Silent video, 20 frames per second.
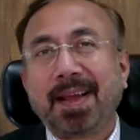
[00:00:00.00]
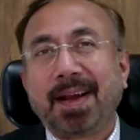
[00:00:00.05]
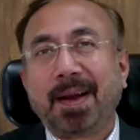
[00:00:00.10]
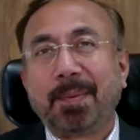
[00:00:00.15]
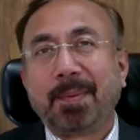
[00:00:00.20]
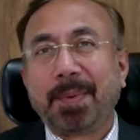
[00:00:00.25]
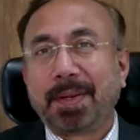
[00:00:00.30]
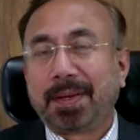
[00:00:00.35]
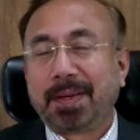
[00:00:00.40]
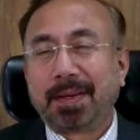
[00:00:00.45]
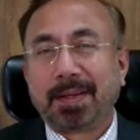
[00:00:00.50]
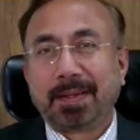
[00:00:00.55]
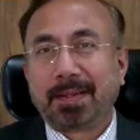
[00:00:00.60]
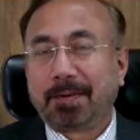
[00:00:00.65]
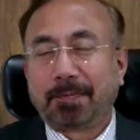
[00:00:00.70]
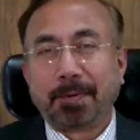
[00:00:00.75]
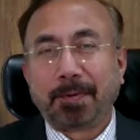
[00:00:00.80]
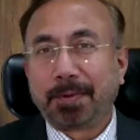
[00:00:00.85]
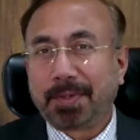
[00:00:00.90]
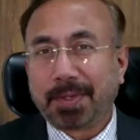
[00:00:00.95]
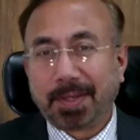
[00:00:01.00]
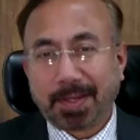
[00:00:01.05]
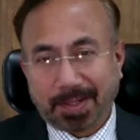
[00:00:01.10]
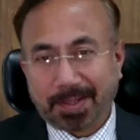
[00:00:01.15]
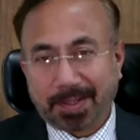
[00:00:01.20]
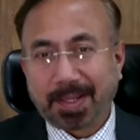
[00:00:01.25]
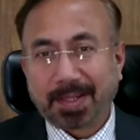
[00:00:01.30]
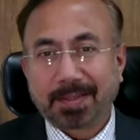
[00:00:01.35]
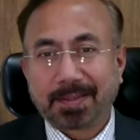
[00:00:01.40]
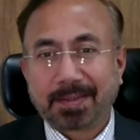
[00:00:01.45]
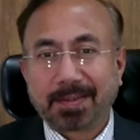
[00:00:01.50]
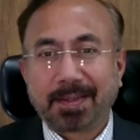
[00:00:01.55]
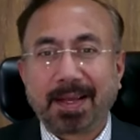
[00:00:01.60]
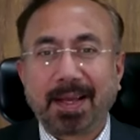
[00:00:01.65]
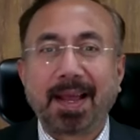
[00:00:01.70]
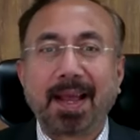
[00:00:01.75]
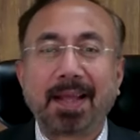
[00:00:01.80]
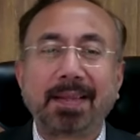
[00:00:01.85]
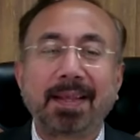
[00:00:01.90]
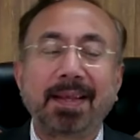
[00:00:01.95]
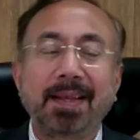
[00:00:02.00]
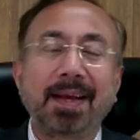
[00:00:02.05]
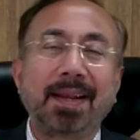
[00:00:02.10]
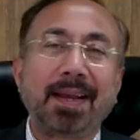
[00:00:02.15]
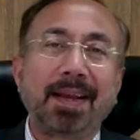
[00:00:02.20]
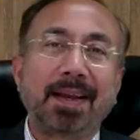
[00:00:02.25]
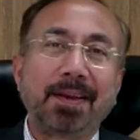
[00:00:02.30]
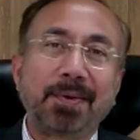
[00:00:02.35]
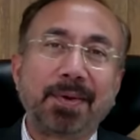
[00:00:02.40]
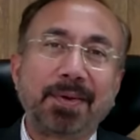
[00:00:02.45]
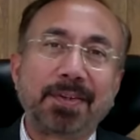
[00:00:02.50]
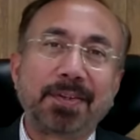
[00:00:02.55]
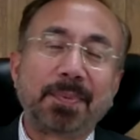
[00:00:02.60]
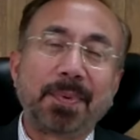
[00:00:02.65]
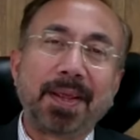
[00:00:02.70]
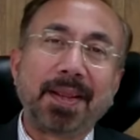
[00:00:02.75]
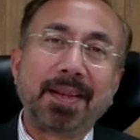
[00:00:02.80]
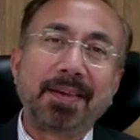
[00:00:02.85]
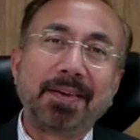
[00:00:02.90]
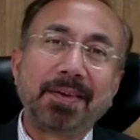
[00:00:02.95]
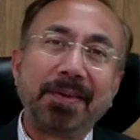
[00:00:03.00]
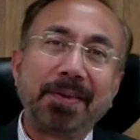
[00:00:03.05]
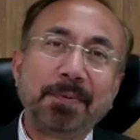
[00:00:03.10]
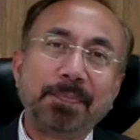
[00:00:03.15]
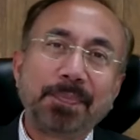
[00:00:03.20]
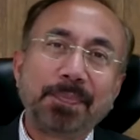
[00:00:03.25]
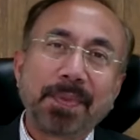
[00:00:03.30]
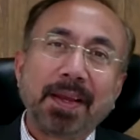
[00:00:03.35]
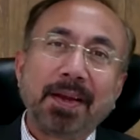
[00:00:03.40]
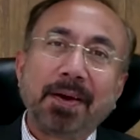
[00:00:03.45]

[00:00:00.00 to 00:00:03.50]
I mean, the, the, flow theory, that's, I, I, think I'd like you to explain to you.